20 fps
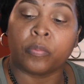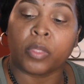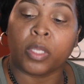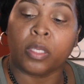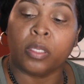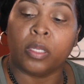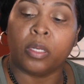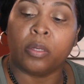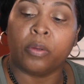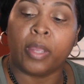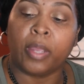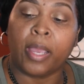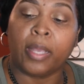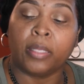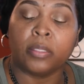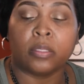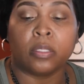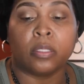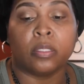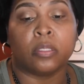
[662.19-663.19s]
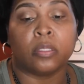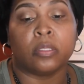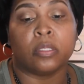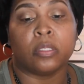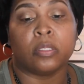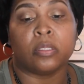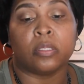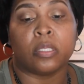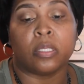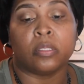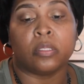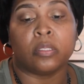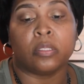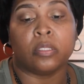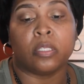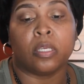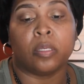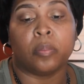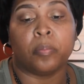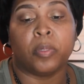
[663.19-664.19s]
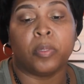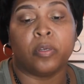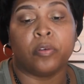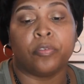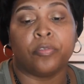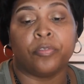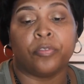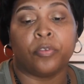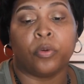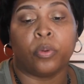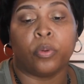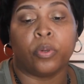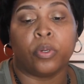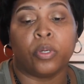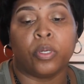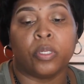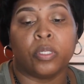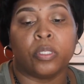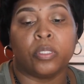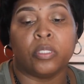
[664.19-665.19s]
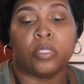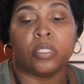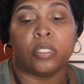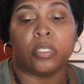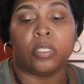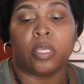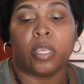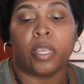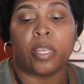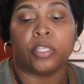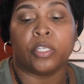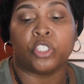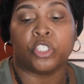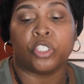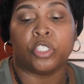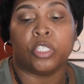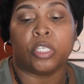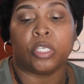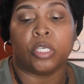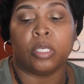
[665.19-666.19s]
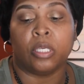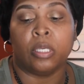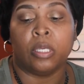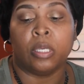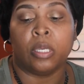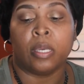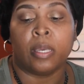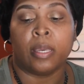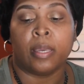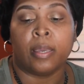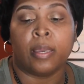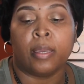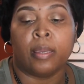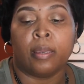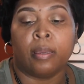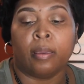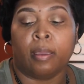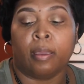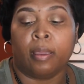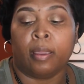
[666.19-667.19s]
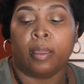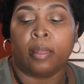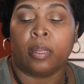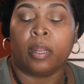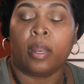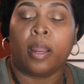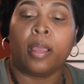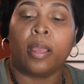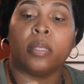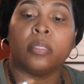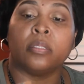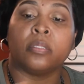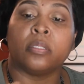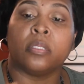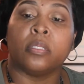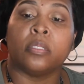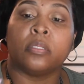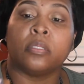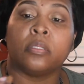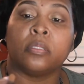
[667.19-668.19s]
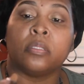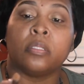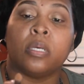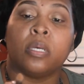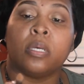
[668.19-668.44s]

You know, it has a little, it says Sigma 4DHD, and it has a little